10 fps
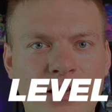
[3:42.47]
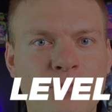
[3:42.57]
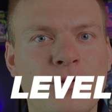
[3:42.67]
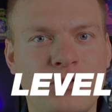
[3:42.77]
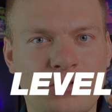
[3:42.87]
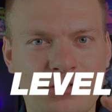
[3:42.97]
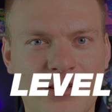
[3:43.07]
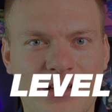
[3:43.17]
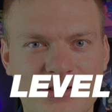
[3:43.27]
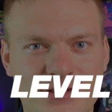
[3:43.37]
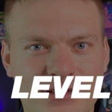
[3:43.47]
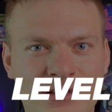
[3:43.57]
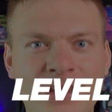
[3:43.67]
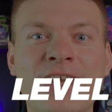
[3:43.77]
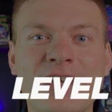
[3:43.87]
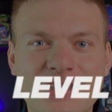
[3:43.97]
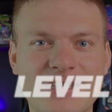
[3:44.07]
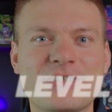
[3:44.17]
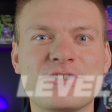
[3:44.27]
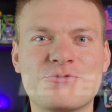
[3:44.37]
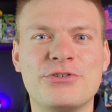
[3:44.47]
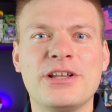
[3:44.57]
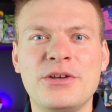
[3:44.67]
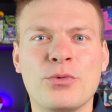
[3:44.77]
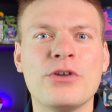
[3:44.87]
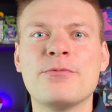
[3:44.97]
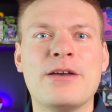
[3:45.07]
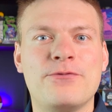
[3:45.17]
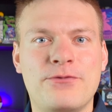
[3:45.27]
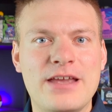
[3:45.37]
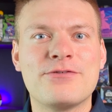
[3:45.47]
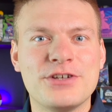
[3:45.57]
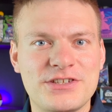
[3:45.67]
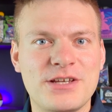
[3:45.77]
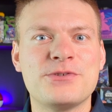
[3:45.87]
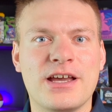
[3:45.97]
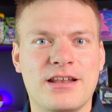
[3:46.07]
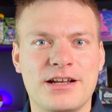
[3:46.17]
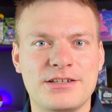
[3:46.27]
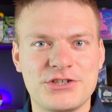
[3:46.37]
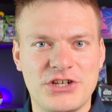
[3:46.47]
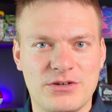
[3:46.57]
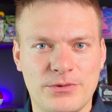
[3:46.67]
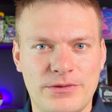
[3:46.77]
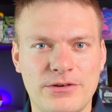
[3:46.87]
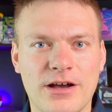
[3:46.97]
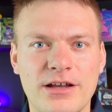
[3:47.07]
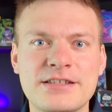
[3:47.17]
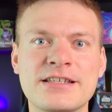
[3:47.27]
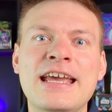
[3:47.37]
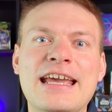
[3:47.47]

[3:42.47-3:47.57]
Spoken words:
up your collection. This is really one of my favorite tips I'd like to share with you guys,